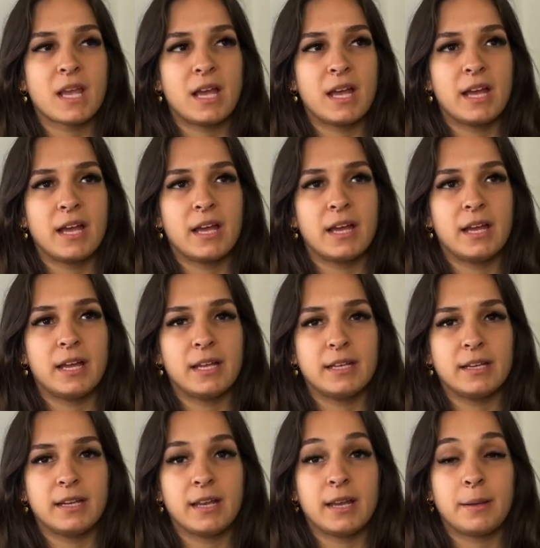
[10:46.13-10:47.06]

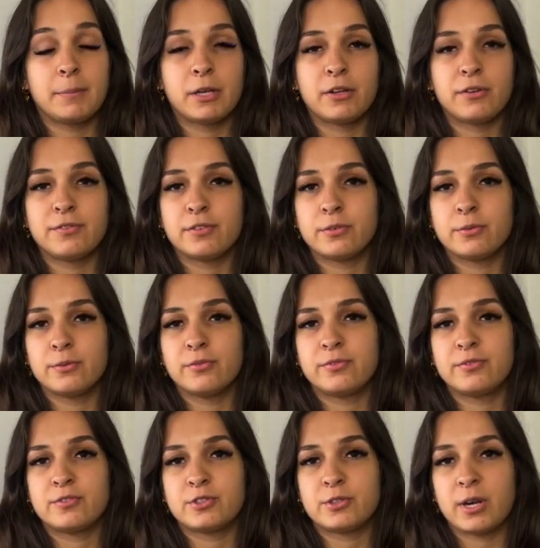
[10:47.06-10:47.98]
and let me know if you've
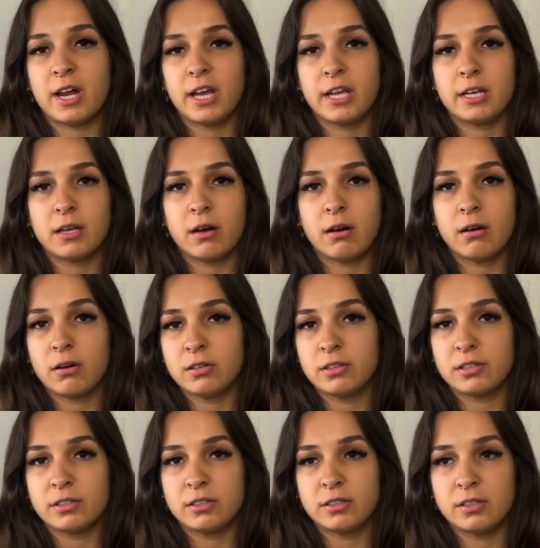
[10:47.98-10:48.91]
tried
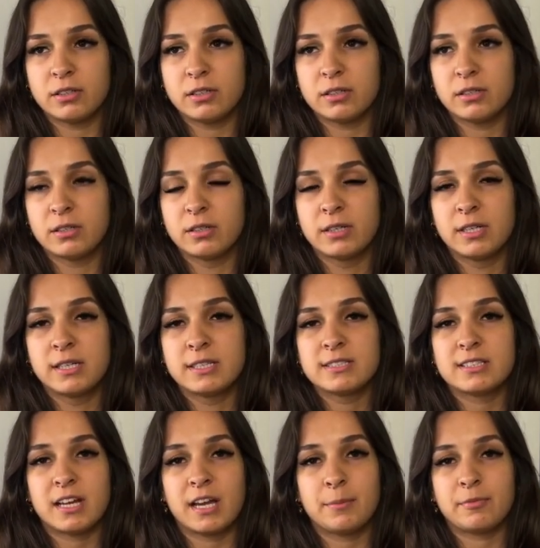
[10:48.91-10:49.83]
other
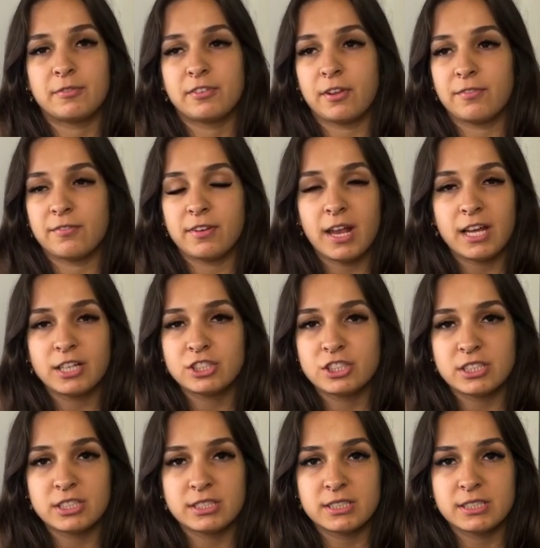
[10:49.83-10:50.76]
types of
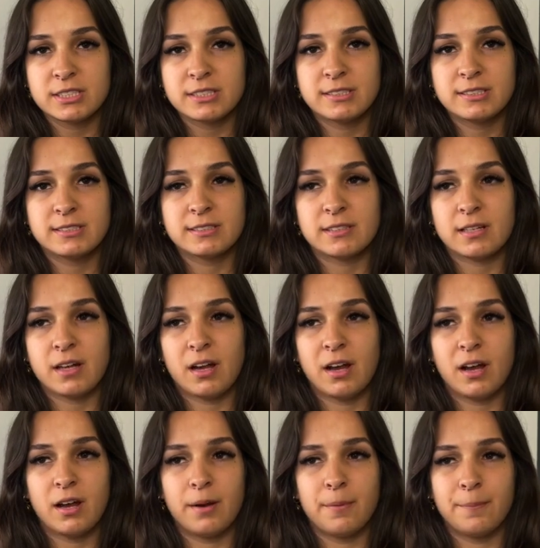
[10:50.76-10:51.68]
lashes.
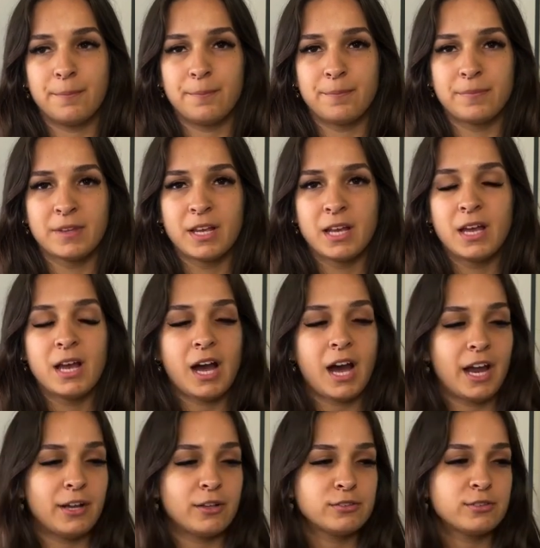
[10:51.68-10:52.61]

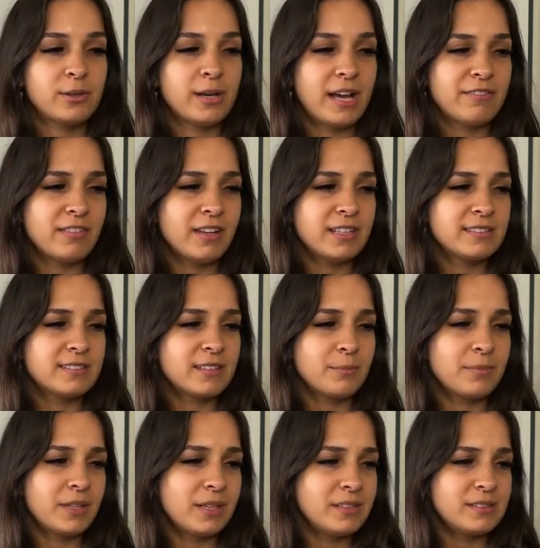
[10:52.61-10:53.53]
I also have like
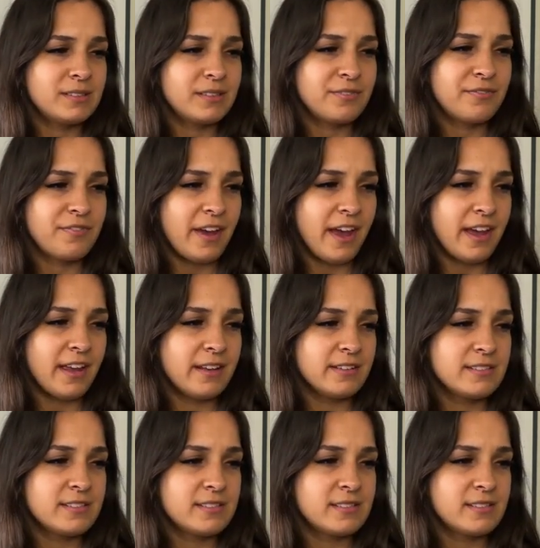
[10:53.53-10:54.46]
some easy
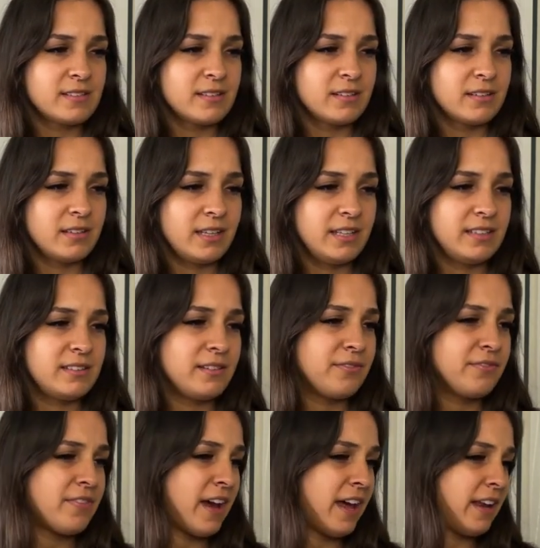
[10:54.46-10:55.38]
fanning
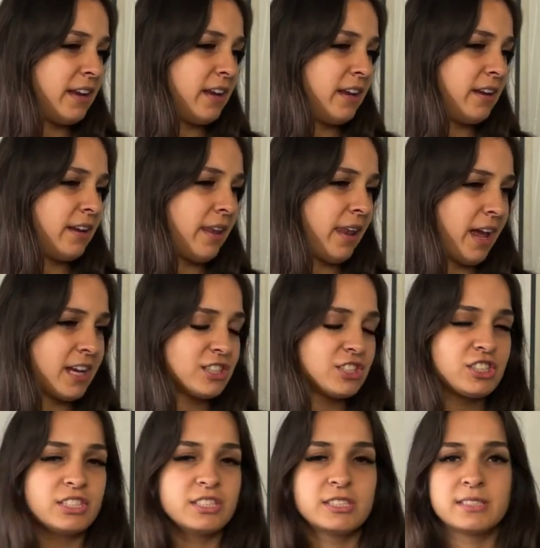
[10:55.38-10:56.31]

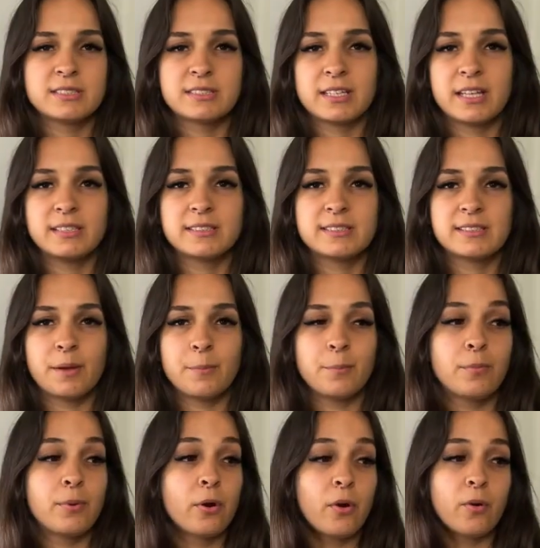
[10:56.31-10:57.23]
lashes, and
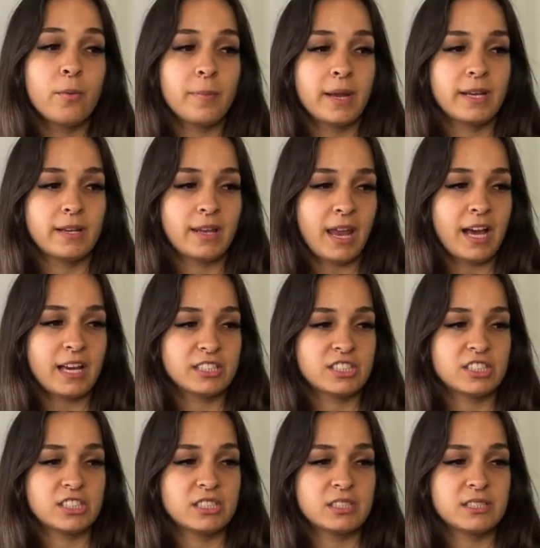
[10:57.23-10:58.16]
some pro-made
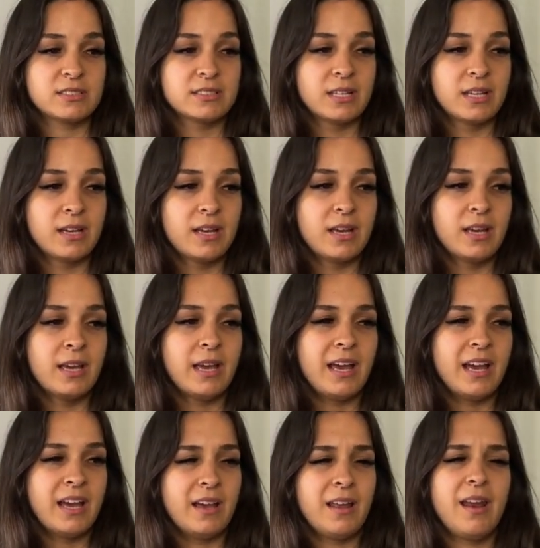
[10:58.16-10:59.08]
lashes.
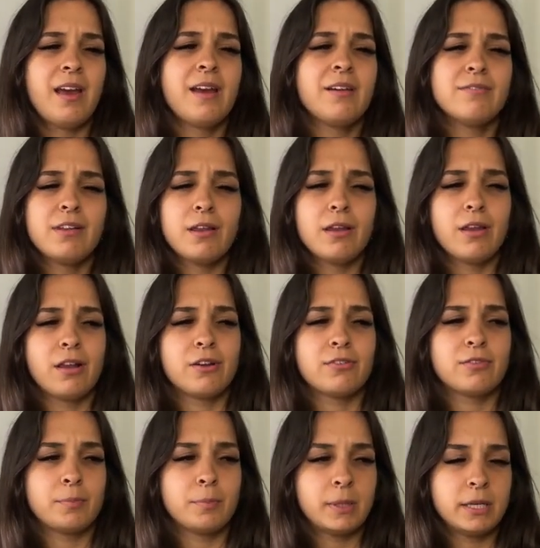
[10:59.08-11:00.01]
And I have a lot
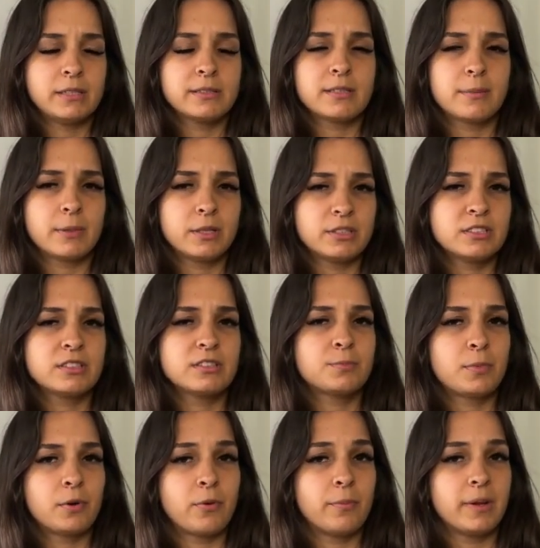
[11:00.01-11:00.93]
of opinions about these
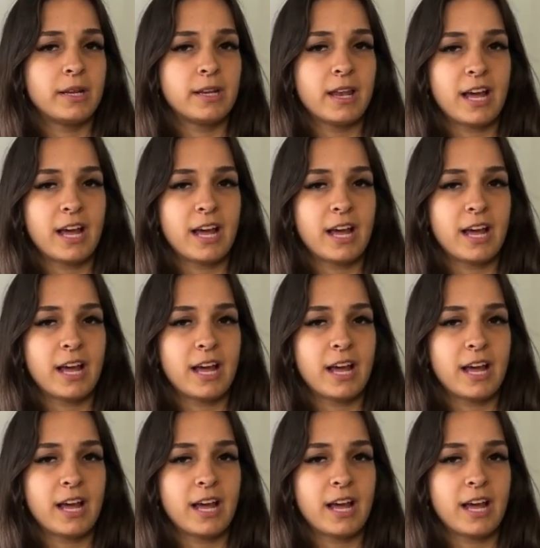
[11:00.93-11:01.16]
pro-made